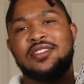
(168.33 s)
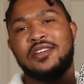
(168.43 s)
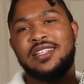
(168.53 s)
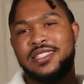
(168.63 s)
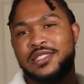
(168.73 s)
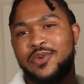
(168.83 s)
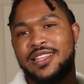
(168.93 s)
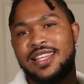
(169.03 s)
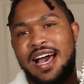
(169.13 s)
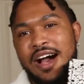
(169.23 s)
So this is
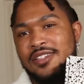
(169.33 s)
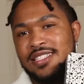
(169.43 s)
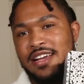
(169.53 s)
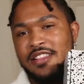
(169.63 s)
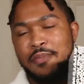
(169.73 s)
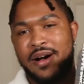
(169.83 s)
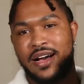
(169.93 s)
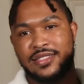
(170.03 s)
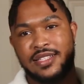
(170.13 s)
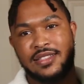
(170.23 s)
what the outside of the
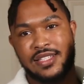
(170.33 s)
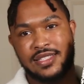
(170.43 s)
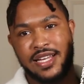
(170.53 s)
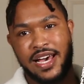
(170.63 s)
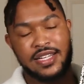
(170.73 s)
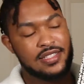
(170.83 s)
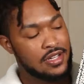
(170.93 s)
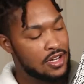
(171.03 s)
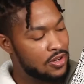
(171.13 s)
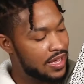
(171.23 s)
box looks like.
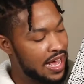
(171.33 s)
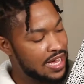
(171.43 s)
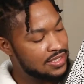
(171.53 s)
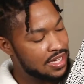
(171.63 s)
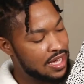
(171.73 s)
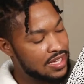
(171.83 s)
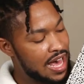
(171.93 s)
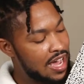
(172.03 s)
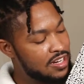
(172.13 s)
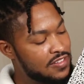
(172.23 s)
So it has a
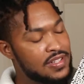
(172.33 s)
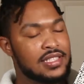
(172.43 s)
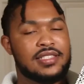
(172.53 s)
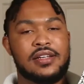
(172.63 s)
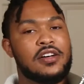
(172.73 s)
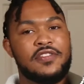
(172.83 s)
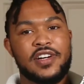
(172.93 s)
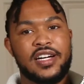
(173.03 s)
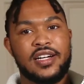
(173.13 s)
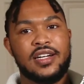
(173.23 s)
kind of
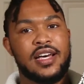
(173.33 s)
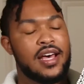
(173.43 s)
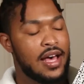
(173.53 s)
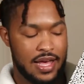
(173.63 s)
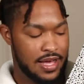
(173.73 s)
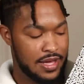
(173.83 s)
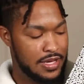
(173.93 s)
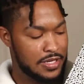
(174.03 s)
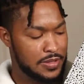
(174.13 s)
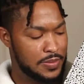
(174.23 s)
silver,
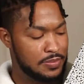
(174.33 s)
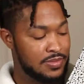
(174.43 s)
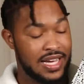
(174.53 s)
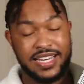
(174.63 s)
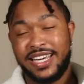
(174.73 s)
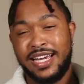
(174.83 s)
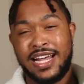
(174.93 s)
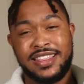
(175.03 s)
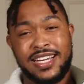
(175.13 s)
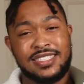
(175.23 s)
again,
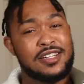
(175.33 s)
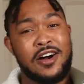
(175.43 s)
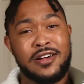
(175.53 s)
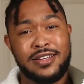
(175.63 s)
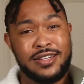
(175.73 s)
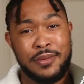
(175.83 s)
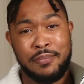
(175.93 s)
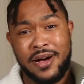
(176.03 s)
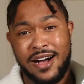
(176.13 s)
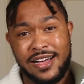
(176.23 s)
I think it's called an
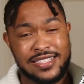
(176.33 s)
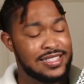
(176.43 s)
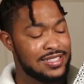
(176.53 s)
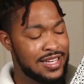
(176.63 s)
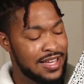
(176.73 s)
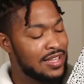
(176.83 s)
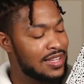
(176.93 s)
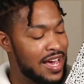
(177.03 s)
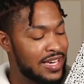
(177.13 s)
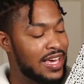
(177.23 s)
embossed
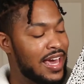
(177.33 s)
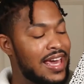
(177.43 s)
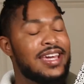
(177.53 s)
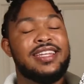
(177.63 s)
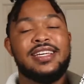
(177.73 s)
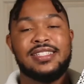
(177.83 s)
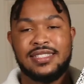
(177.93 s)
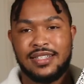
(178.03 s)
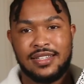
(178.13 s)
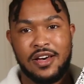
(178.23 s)

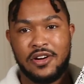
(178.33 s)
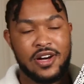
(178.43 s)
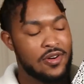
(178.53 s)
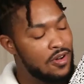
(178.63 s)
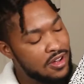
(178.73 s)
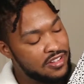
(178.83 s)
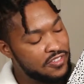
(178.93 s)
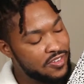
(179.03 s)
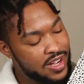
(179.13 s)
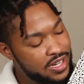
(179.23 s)
Eytys logo on the
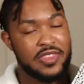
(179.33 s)
front.